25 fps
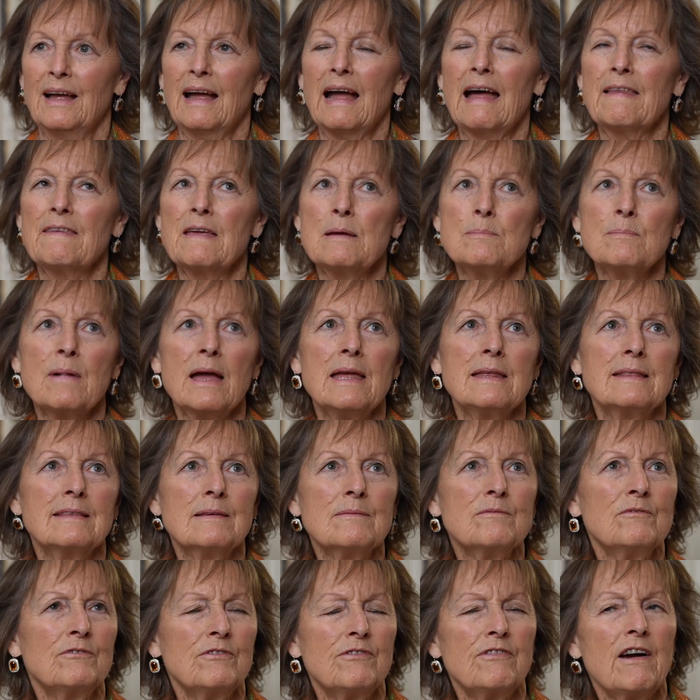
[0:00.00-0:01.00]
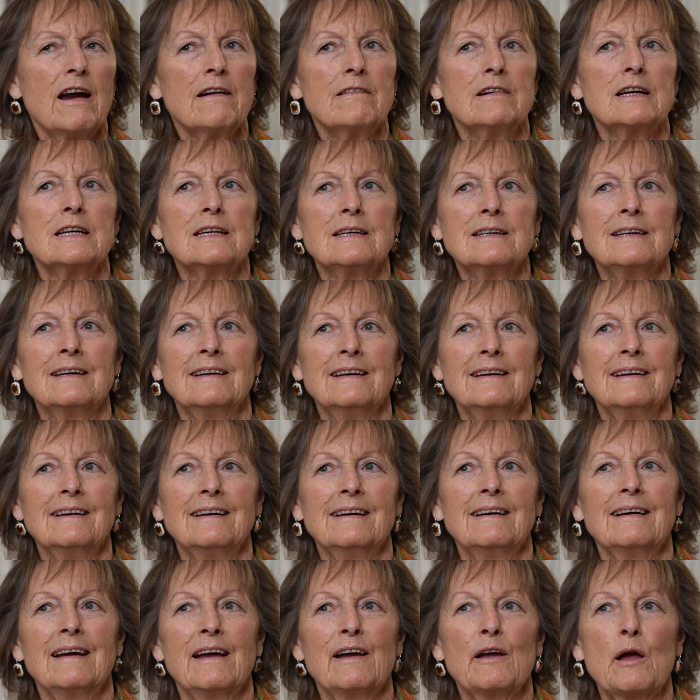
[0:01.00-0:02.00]
And they made them very
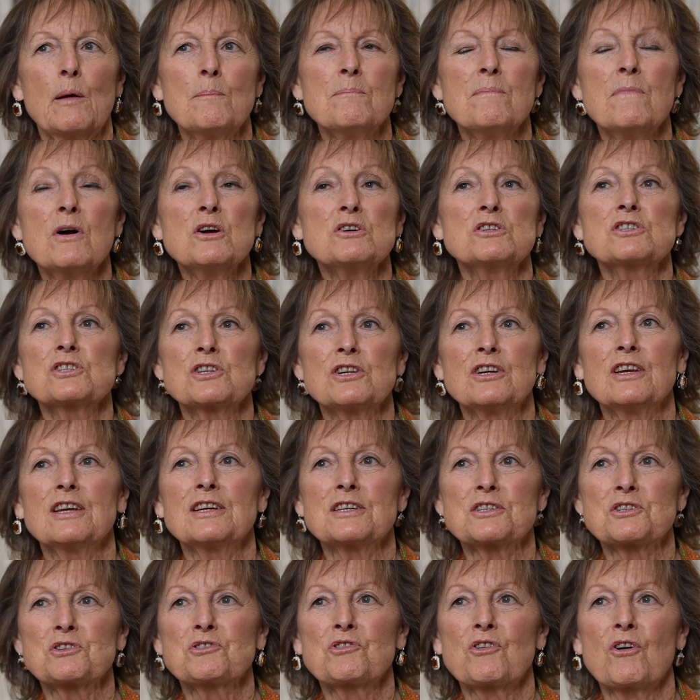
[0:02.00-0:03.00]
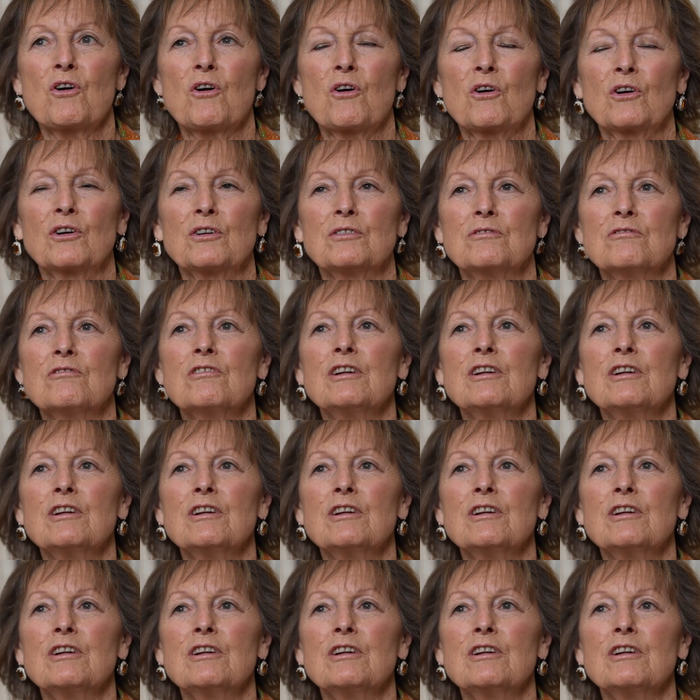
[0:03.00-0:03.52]
emotionally strong and